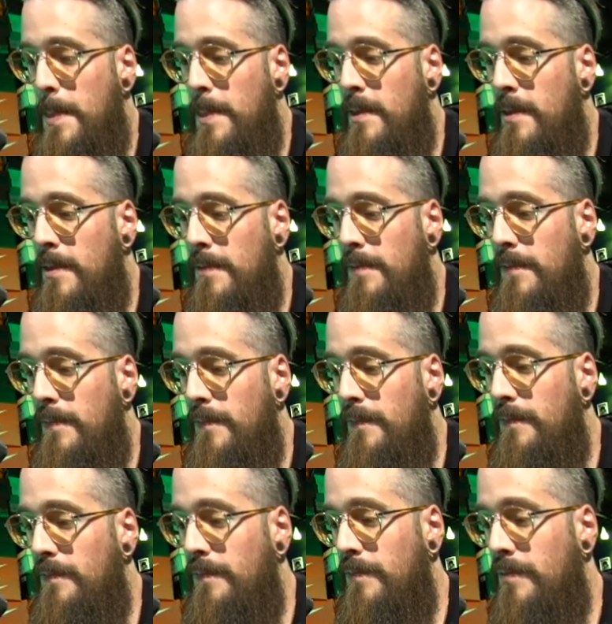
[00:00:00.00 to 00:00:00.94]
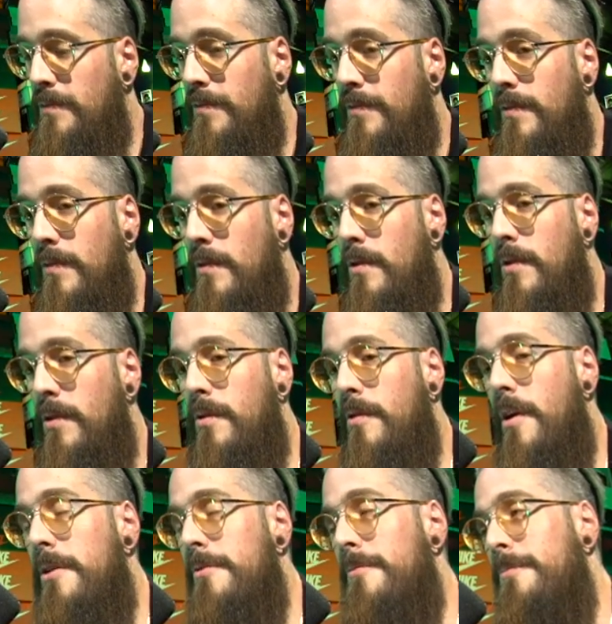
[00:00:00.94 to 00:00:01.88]

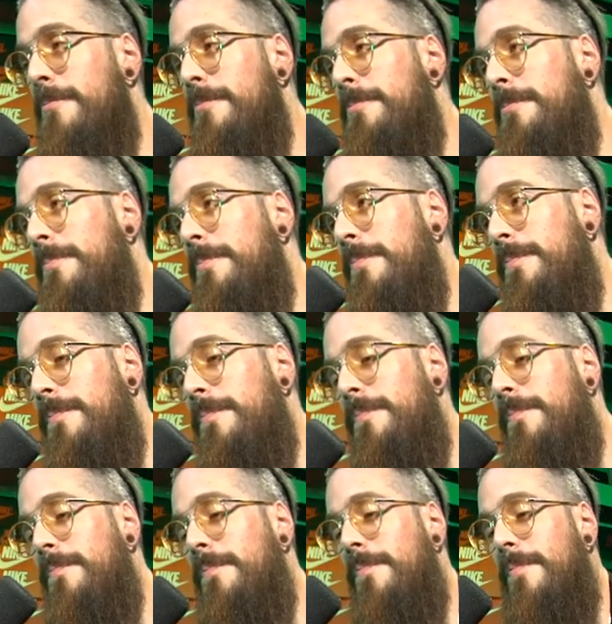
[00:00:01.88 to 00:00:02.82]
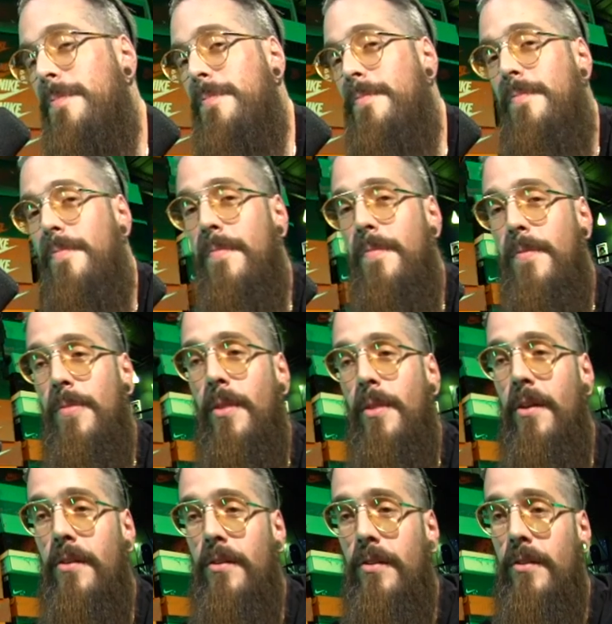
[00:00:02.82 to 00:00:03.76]

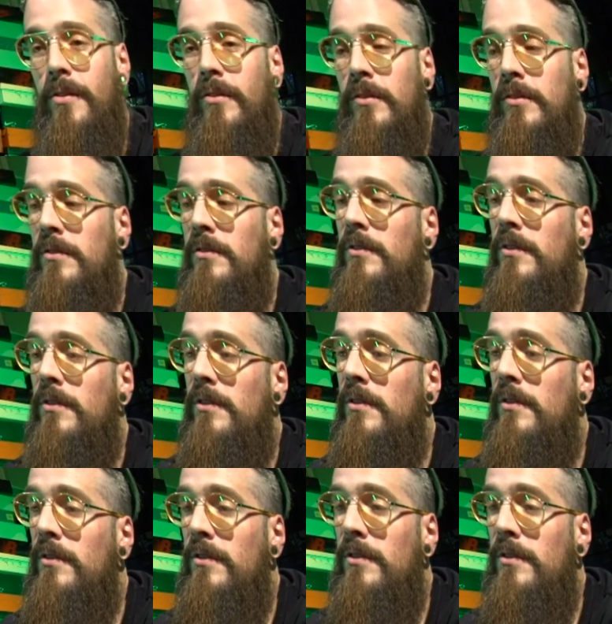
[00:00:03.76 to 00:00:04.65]
No words are spoken by the person on screen.